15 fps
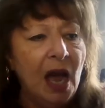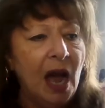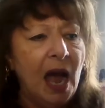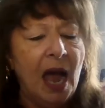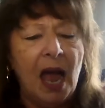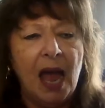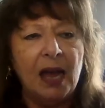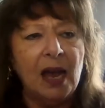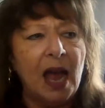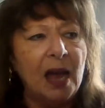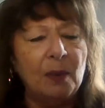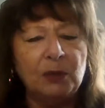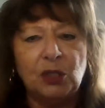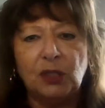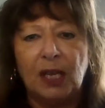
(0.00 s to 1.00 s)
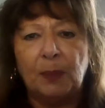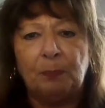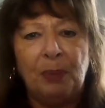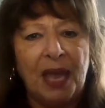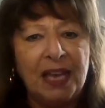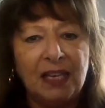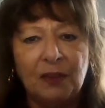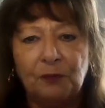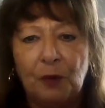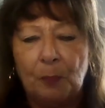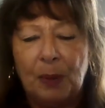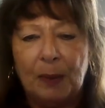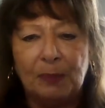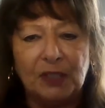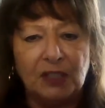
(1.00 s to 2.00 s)
I was like begging for
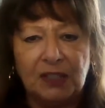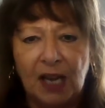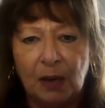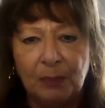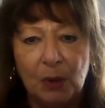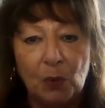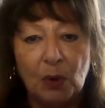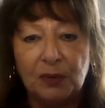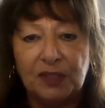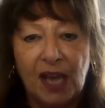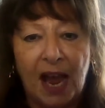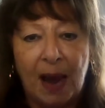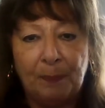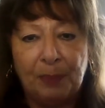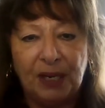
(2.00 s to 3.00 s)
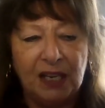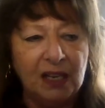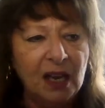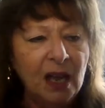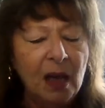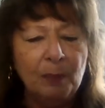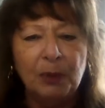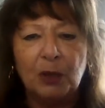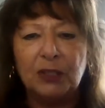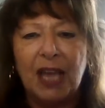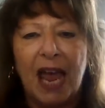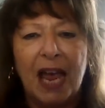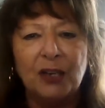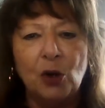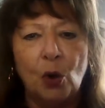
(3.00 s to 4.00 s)
people to tell me what was happening, because I
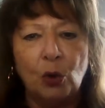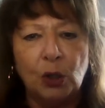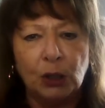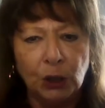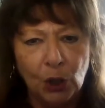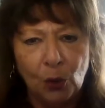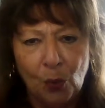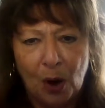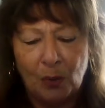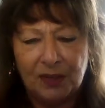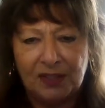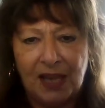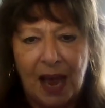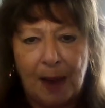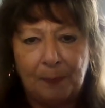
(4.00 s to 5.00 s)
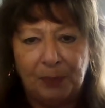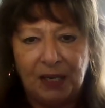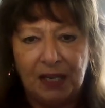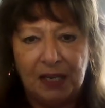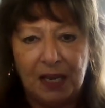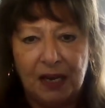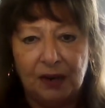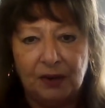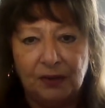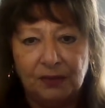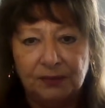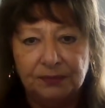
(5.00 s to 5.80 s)
had no clue what was happening here.